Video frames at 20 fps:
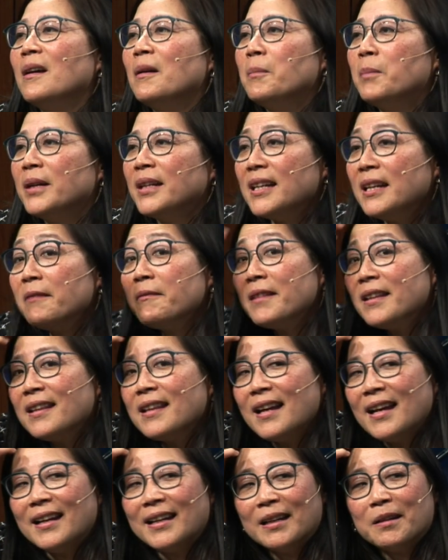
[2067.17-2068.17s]
but even
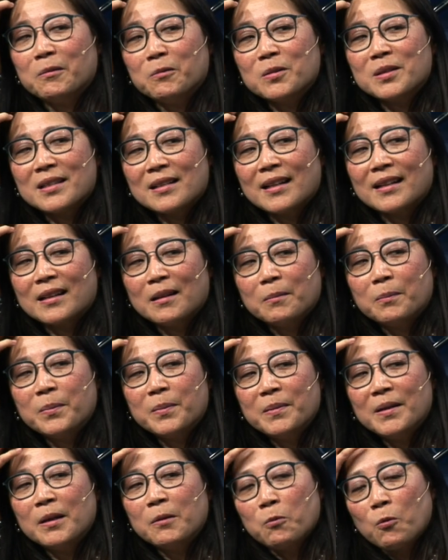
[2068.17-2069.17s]
then, it was like
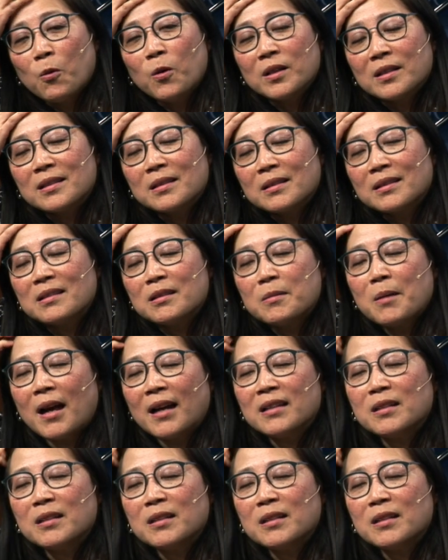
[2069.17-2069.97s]
I